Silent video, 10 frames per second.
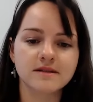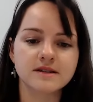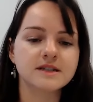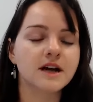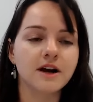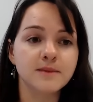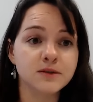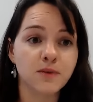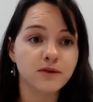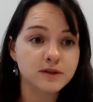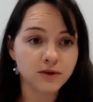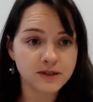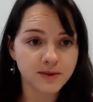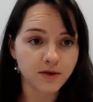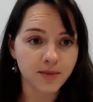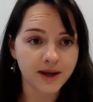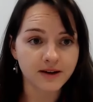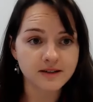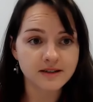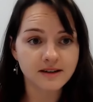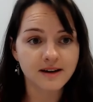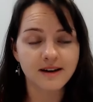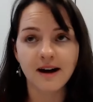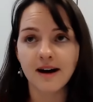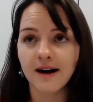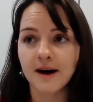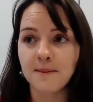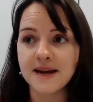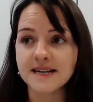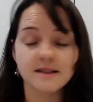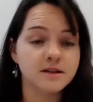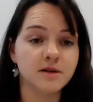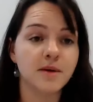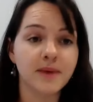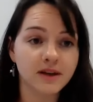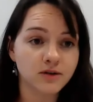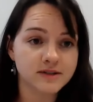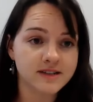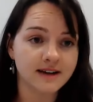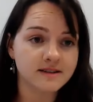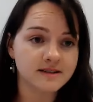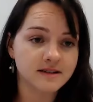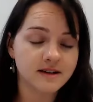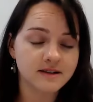determines whether it's going to be repaired is determined by the context.